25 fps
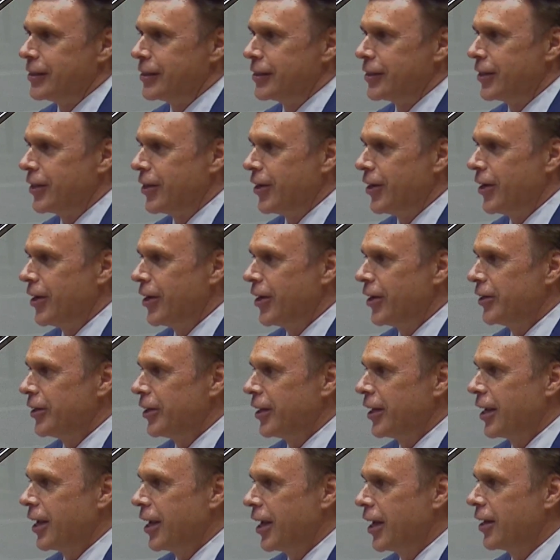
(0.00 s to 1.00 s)
God
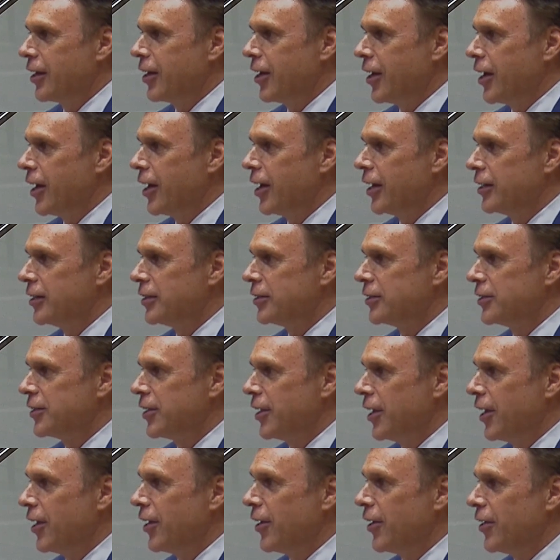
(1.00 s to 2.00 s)
cannot
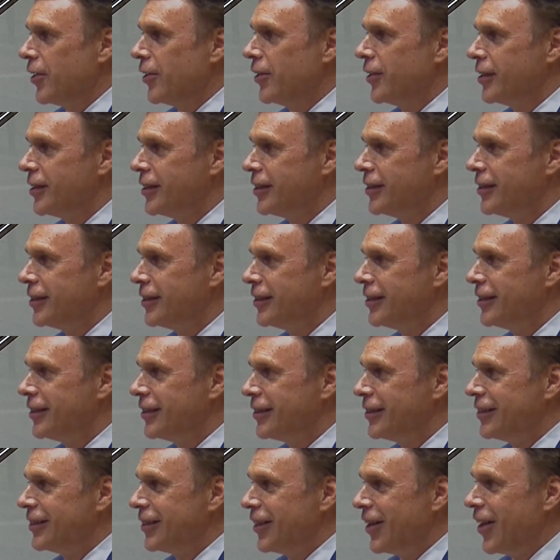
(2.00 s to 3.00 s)
tell
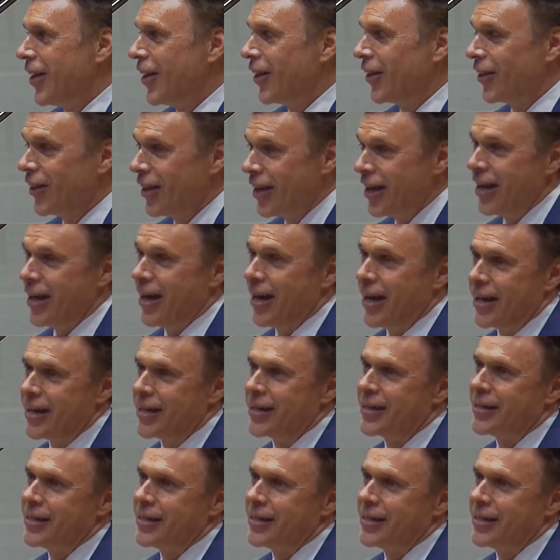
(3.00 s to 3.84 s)
a lie.